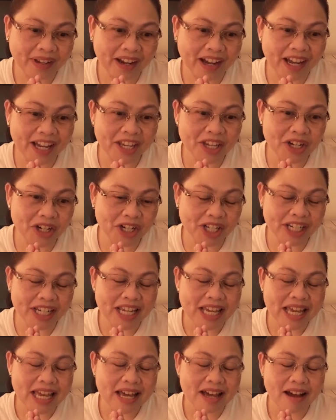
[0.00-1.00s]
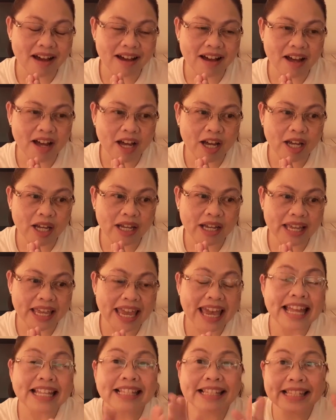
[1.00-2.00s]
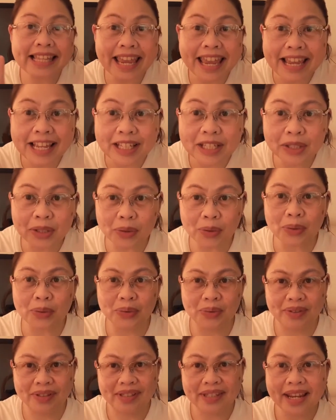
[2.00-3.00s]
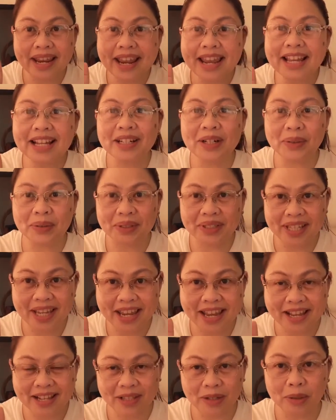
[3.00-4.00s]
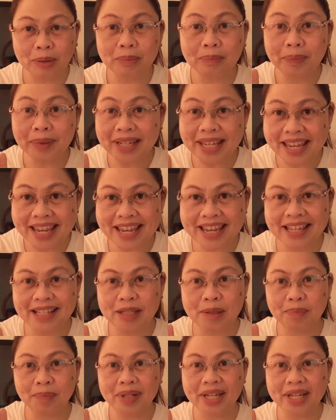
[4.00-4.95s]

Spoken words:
ayon. And take note, please,